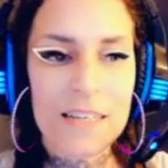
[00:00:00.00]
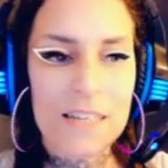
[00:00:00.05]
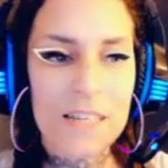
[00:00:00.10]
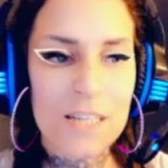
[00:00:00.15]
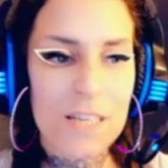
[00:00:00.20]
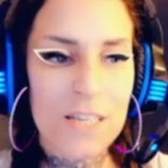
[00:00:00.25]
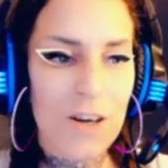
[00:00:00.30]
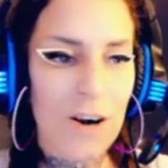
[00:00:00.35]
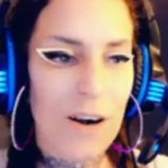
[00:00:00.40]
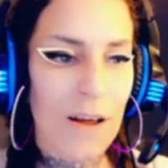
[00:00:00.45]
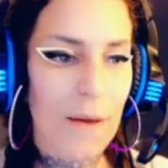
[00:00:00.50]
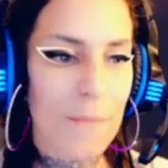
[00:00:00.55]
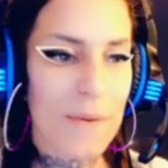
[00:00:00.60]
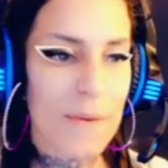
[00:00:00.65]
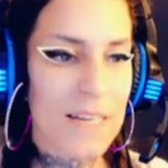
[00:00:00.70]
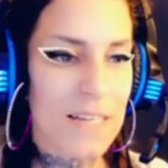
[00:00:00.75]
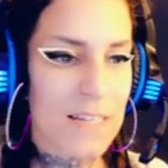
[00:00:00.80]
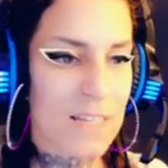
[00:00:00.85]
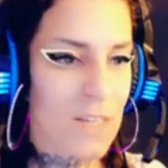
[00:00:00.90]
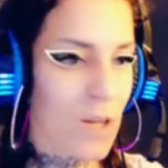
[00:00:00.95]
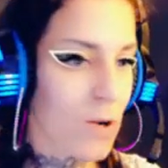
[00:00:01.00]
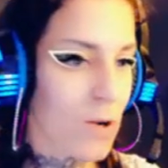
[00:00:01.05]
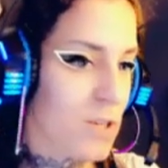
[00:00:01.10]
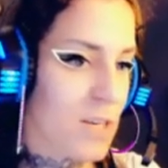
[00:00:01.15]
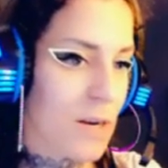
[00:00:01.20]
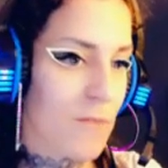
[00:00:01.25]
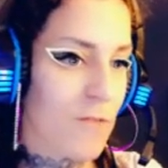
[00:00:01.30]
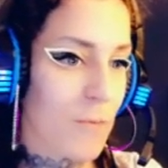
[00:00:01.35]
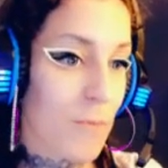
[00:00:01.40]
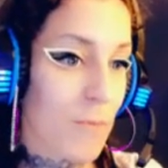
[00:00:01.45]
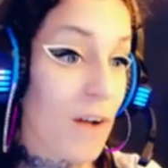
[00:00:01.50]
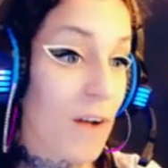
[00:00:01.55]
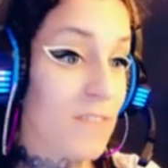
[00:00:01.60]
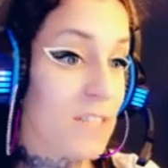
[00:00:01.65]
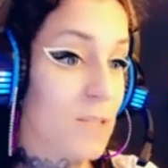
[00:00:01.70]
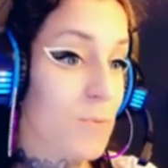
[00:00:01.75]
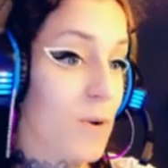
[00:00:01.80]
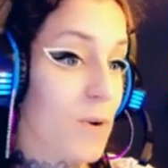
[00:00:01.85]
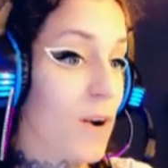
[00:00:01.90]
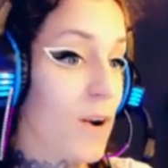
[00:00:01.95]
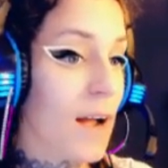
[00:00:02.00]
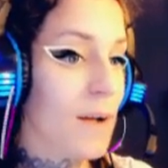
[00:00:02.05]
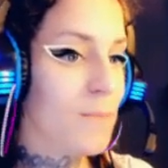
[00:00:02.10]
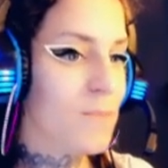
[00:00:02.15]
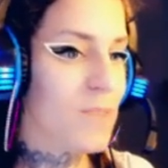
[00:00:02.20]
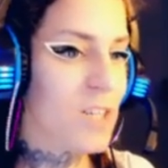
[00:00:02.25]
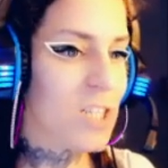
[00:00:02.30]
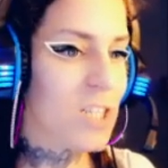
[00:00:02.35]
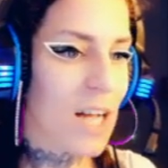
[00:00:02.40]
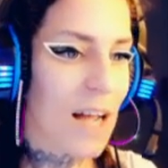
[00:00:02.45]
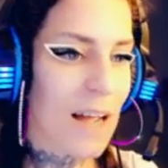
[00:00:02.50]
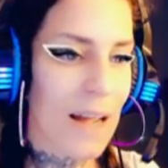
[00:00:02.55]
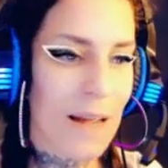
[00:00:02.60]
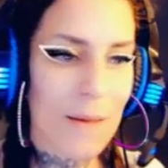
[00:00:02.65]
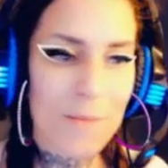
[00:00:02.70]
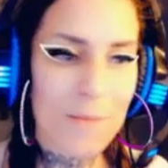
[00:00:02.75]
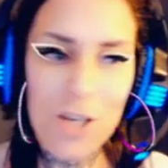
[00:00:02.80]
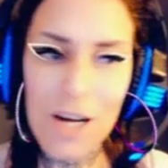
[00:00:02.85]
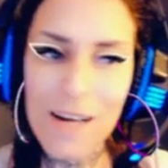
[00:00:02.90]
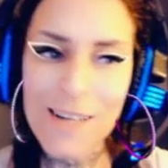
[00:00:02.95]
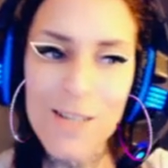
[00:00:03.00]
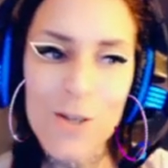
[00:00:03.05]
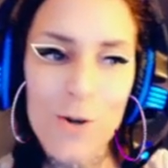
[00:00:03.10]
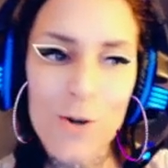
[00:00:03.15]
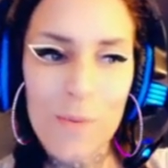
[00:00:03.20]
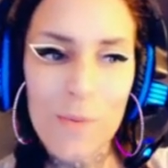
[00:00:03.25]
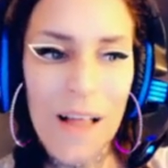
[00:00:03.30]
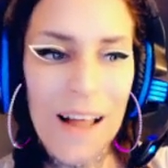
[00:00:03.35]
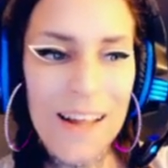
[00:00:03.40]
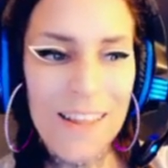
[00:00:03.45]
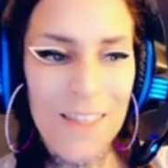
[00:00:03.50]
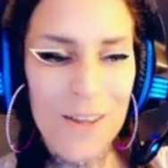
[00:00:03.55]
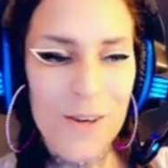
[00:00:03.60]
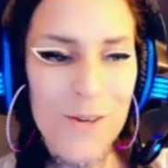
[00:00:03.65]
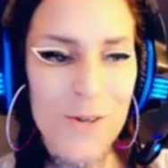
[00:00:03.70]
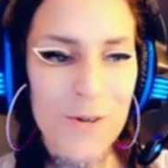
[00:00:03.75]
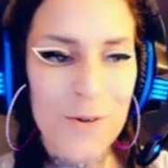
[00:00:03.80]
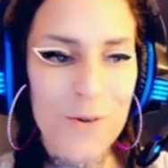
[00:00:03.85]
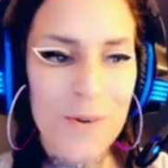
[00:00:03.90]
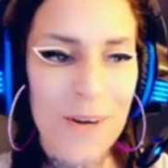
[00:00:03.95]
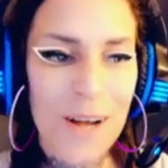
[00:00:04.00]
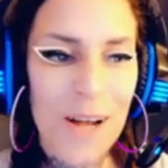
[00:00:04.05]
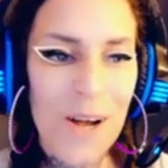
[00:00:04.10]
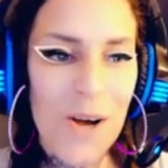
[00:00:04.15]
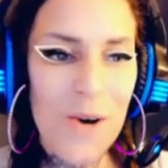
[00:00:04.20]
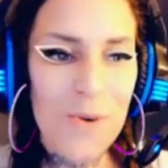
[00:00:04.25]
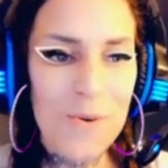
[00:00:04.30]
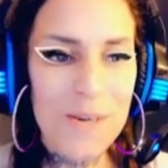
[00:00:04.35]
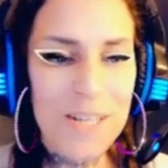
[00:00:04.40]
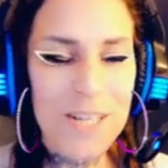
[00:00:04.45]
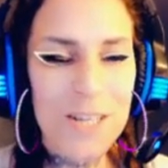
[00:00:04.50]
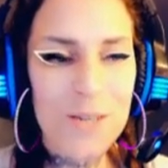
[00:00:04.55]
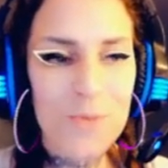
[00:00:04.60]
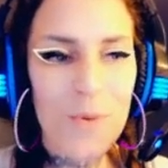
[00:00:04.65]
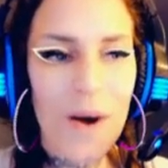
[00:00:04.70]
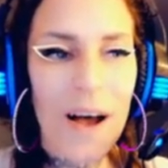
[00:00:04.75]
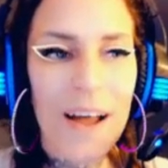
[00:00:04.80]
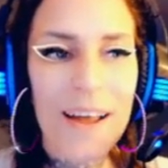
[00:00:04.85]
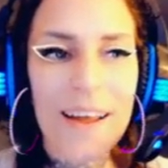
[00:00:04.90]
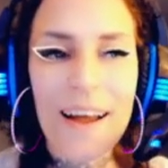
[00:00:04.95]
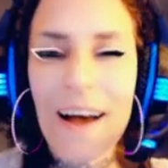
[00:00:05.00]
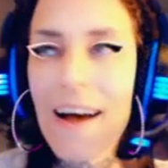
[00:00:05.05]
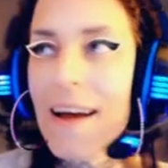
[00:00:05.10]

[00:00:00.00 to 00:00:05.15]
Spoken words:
to start up his Coaching for Profits program, which I am trying to apply to, which is why